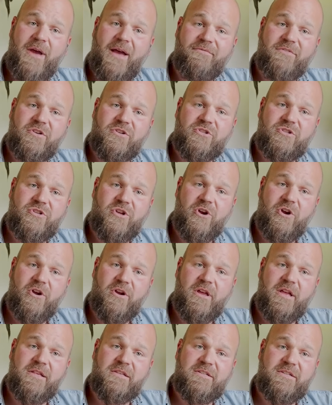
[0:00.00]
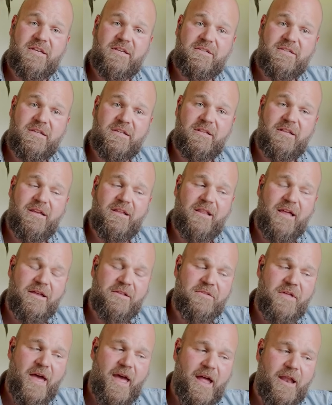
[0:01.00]
have to stir consistently like
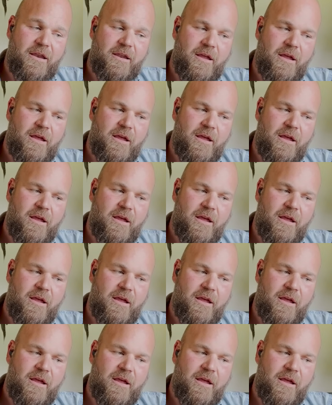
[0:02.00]
that,